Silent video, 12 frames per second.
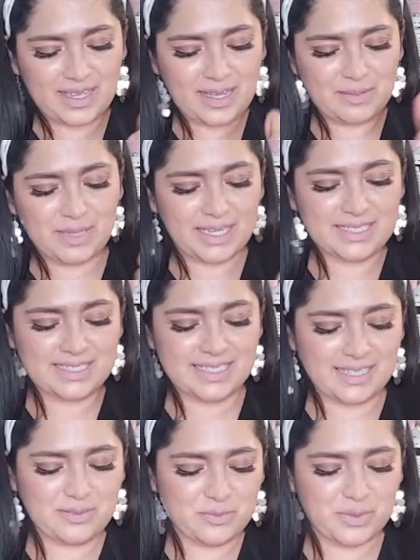I'm like,
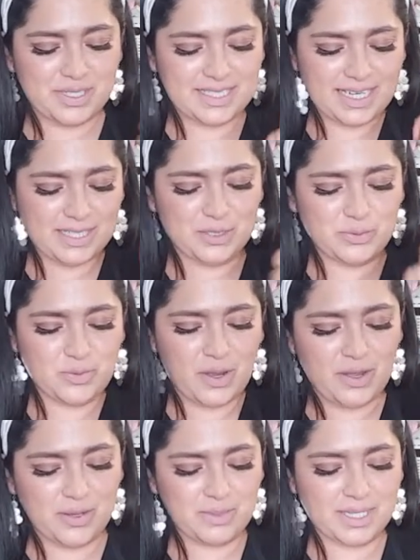what did I do
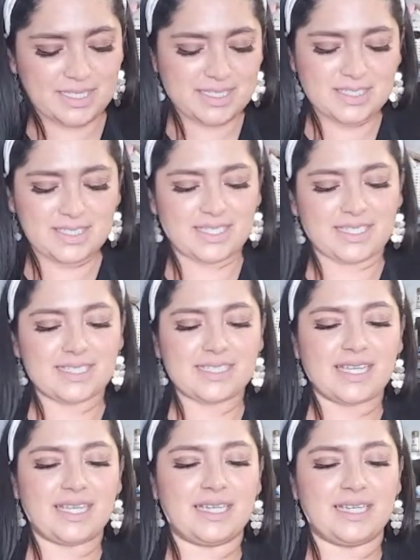wrong? Because look, it's
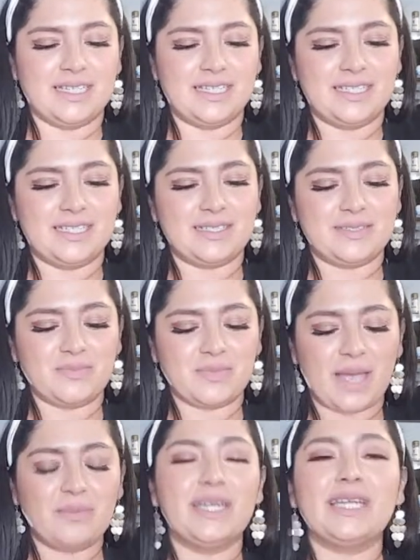like,
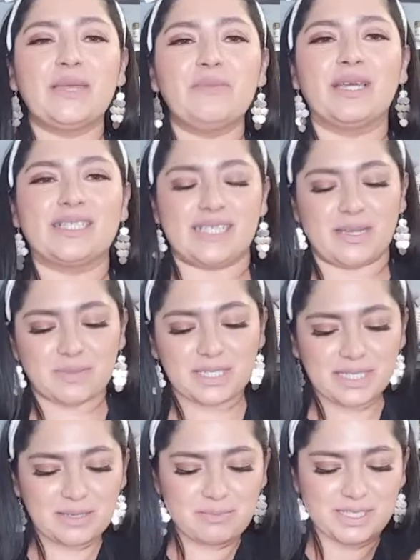I'm going to keep mixing. I'm
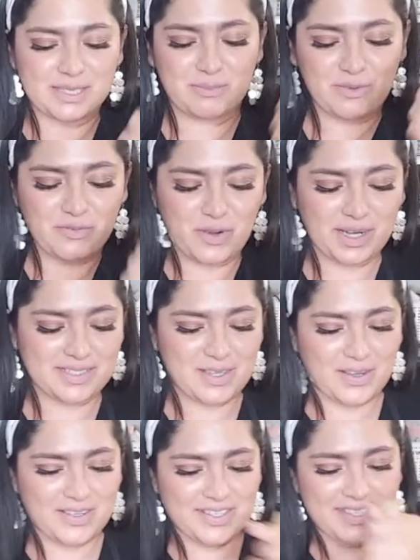going to keep mixing before I talk.